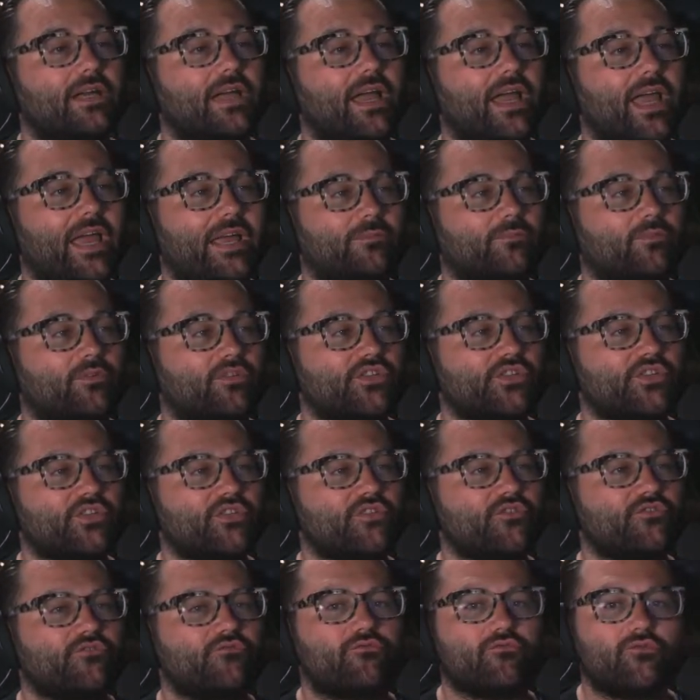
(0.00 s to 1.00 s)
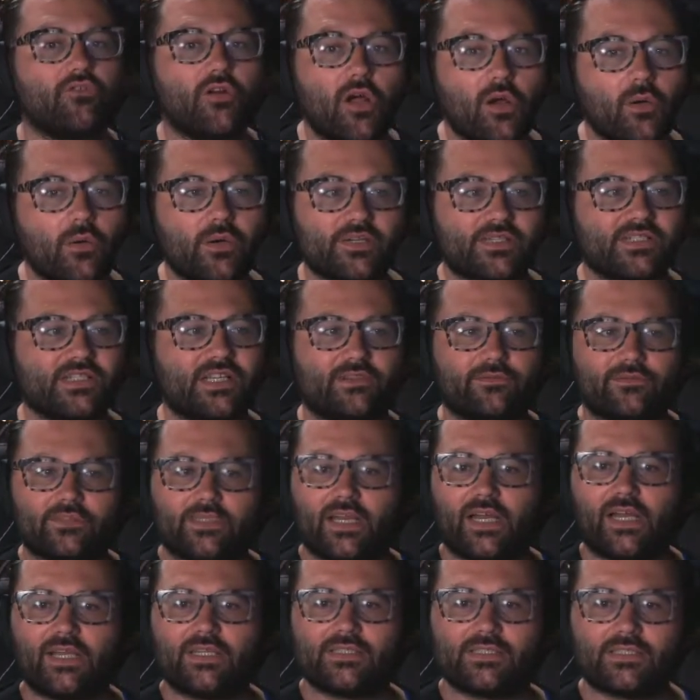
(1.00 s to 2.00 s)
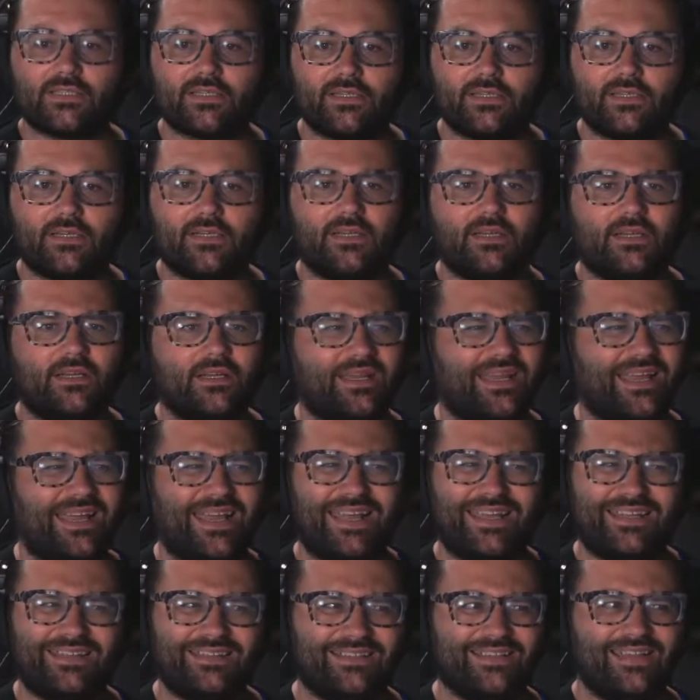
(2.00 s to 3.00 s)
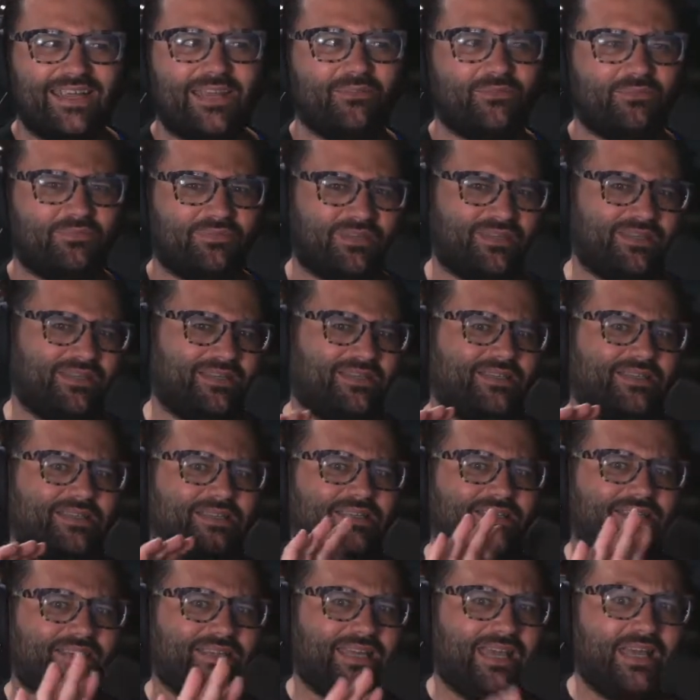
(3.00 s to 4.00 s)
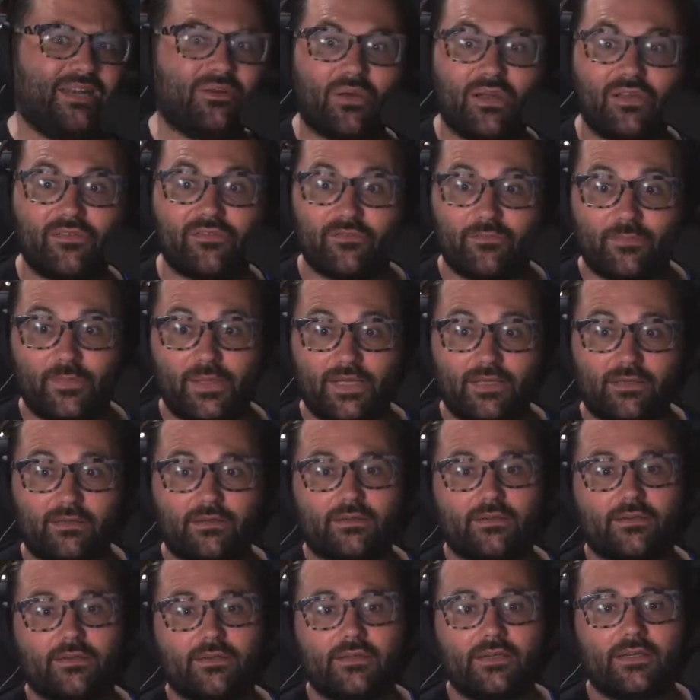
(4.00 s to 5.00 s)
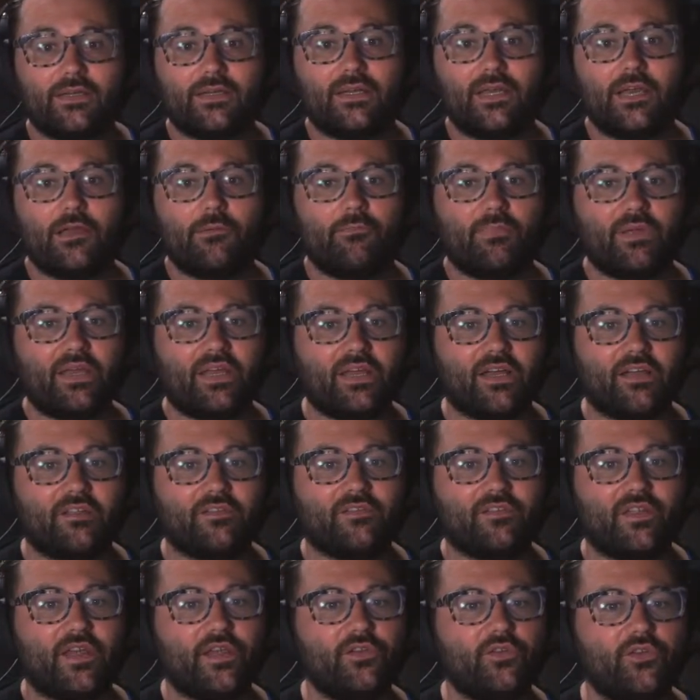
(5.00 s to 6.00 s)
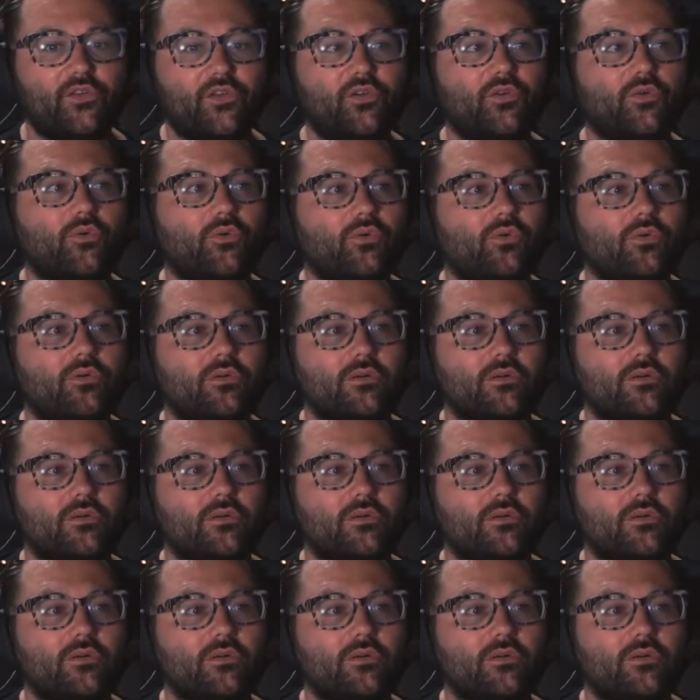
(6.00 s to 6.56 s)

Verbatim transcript: and would just throw herself at guys, and they would be like, "Get away from me," because they knew,